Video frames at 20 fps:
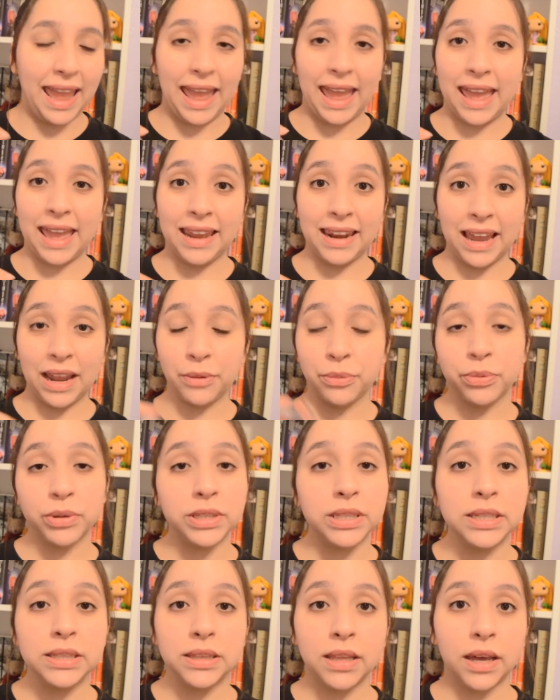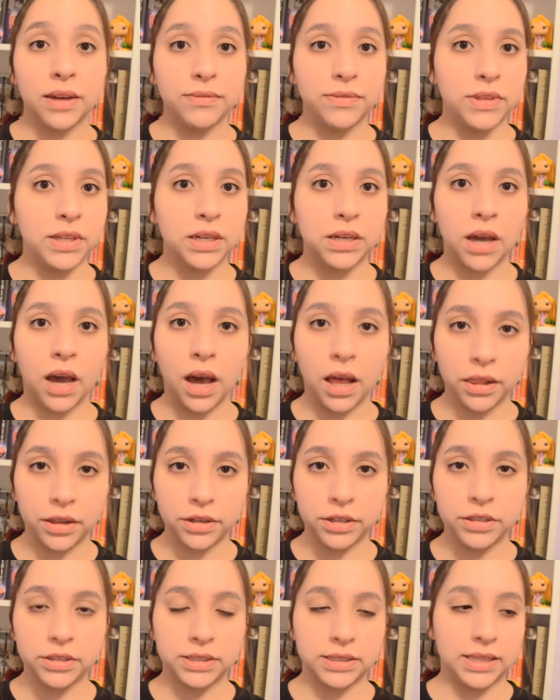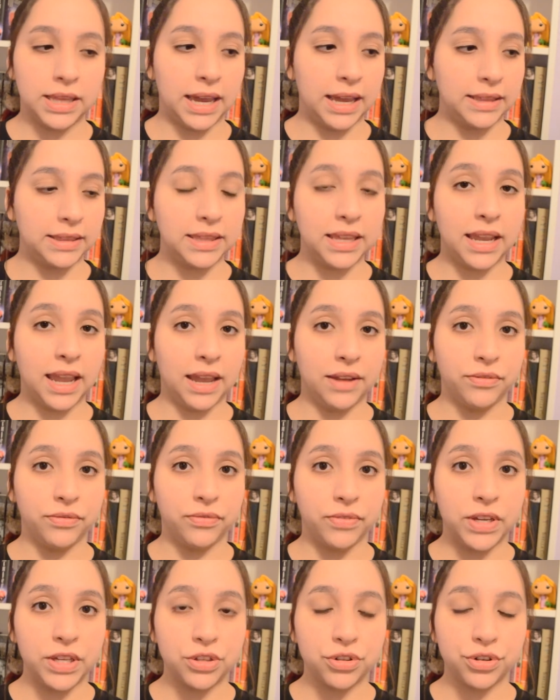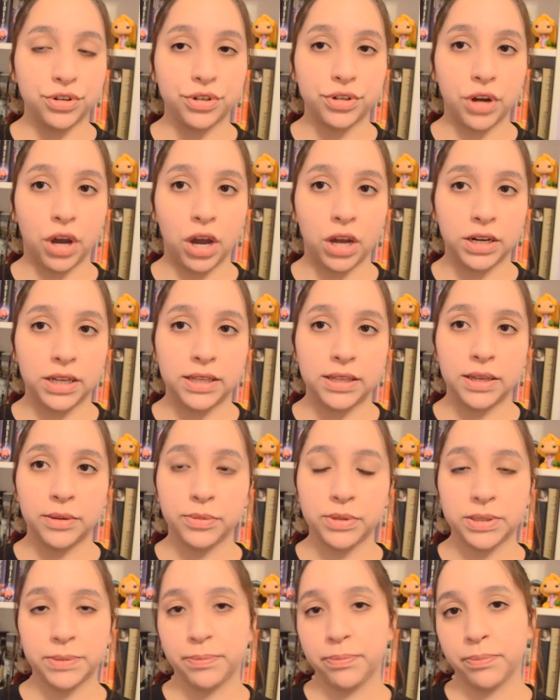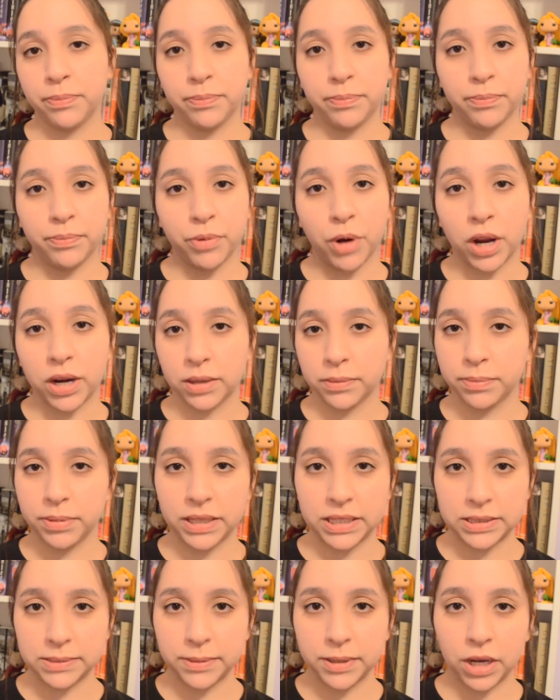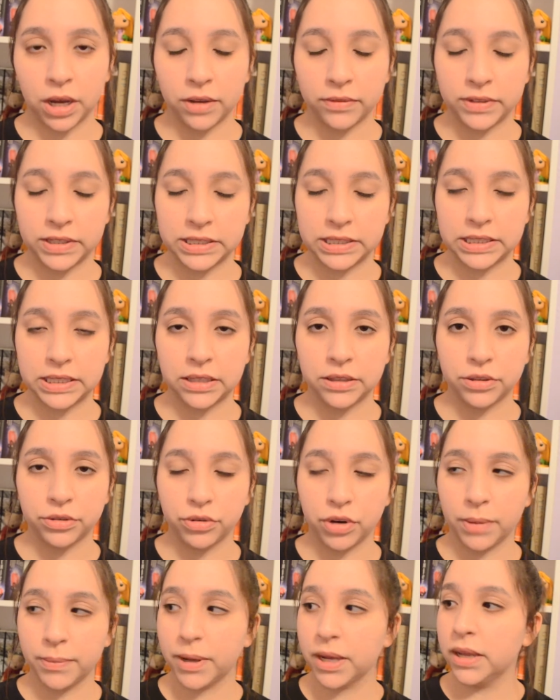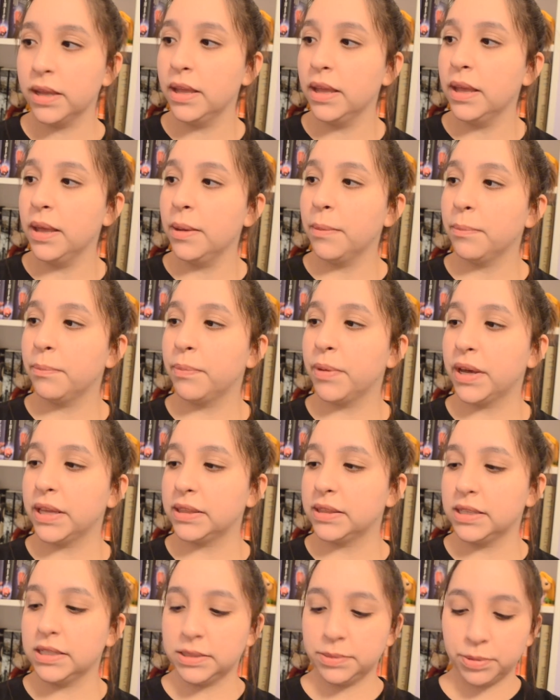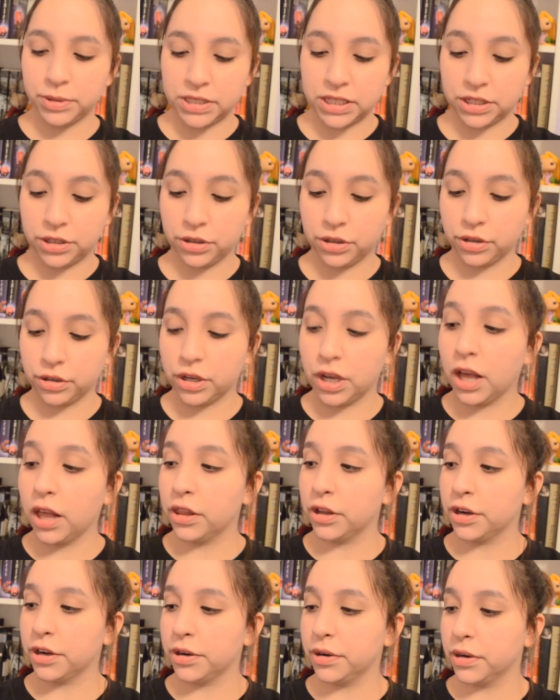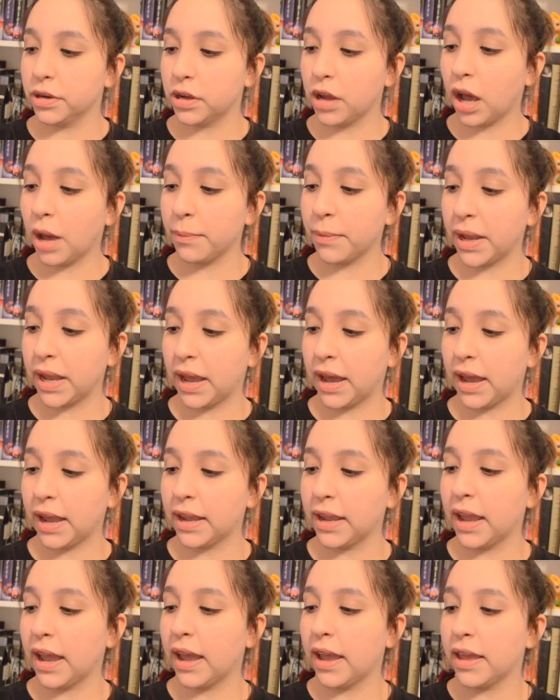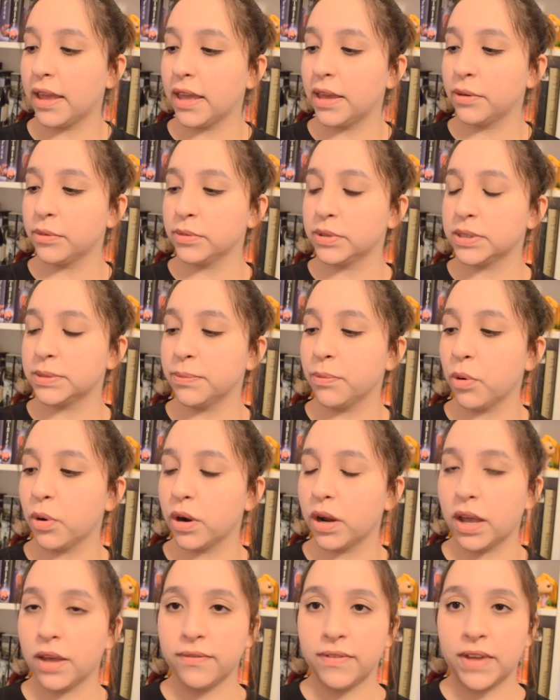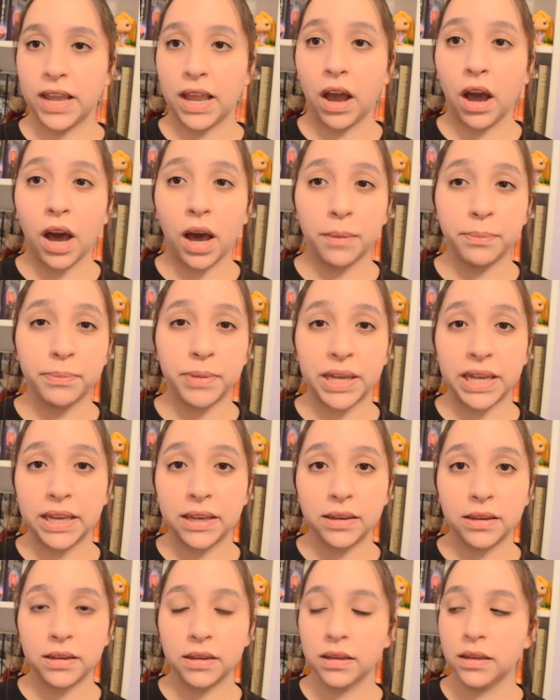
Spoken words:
and I really loved the colors that they had featured on it. It was product placement obviously in the drama, but this particular color caught my eye. It was more of a hot pink,